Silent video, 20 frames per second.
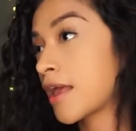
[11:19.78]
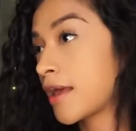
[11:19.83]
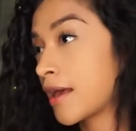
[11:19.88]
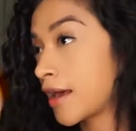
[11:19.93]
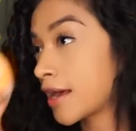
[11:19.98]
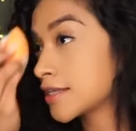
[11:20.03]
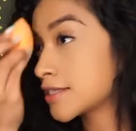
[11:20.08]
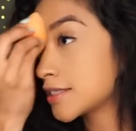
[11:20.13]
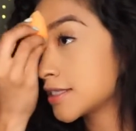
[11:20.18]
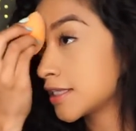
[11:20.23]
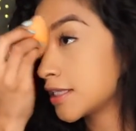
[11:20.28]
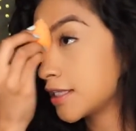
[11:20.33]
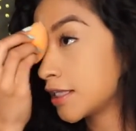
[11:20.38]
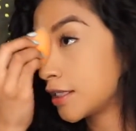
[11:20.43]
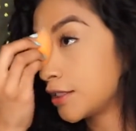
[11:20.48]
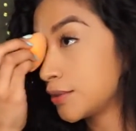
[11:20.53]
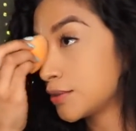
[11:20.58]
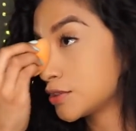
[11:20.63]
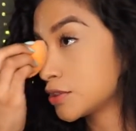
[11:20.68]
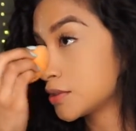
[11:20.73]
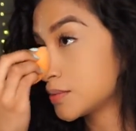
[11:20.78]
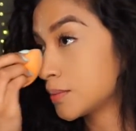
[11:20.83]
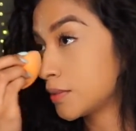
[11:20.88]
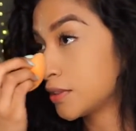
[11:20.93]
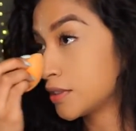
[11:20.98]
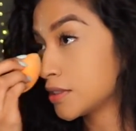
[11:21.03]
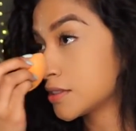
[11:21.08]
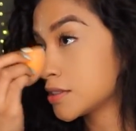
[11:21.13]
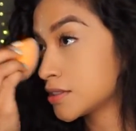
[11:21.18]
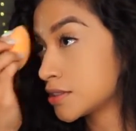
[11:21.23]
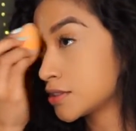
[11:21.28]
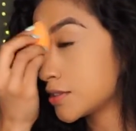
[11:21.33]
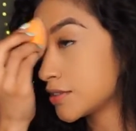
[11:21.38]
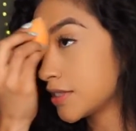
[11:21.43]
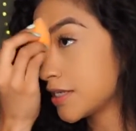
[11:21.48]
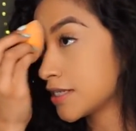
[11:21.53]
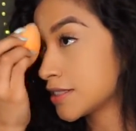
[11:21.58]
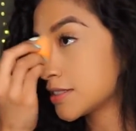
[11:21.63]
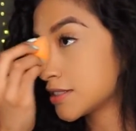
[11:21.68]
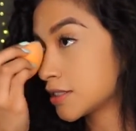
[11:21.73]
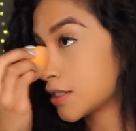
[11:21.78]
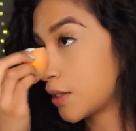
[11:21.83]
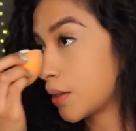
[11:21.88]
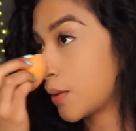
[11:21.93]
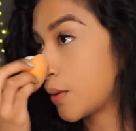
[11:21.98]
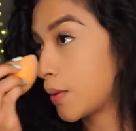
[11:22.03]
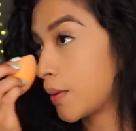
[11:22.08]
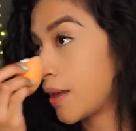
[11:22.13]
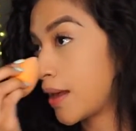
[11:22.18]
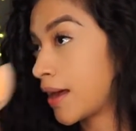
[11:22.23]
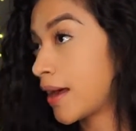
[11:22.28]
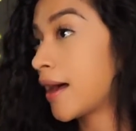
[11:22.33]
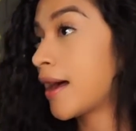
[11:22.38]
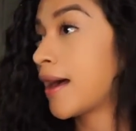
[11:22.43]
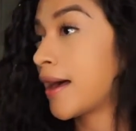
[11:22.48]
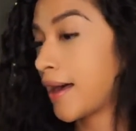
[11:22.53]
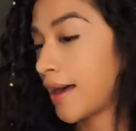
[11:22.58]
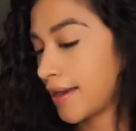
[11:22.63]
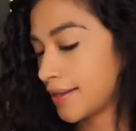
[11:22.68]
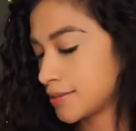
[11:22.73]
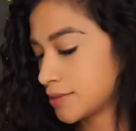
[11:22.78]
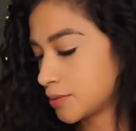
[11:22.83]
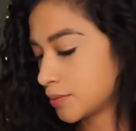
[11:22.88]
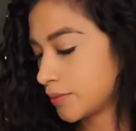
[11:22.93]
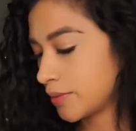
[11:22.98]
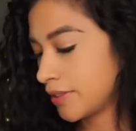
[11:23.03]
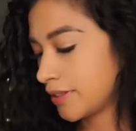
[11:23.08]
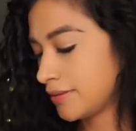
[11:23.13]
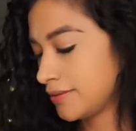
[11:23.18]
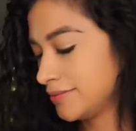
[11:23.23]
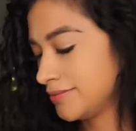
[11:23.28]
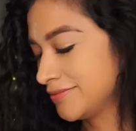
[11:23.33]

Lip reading: I see the YouTube girls do this, so I do it.